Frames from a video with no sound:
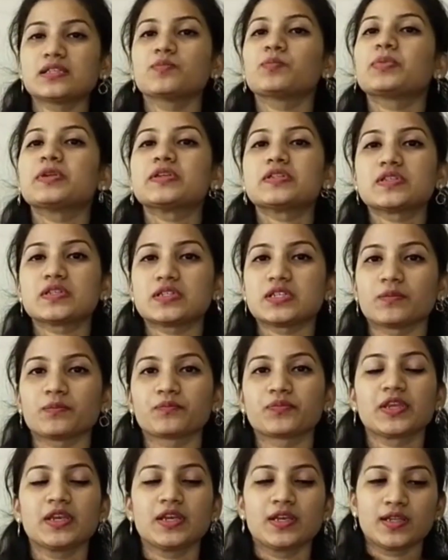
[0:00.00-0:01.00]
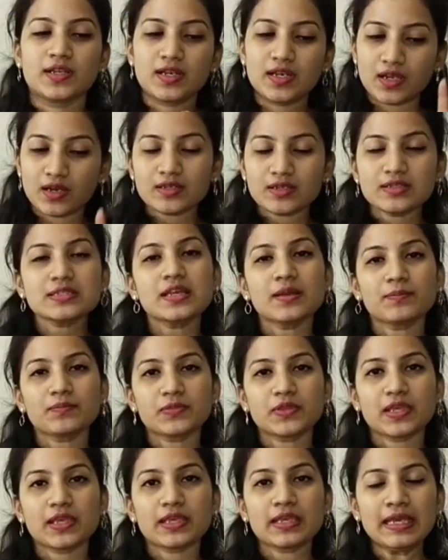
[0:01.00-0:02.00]
simplicity. Learn
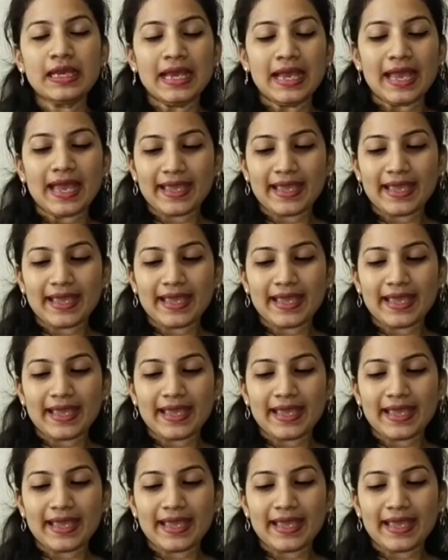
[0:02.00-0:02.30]
something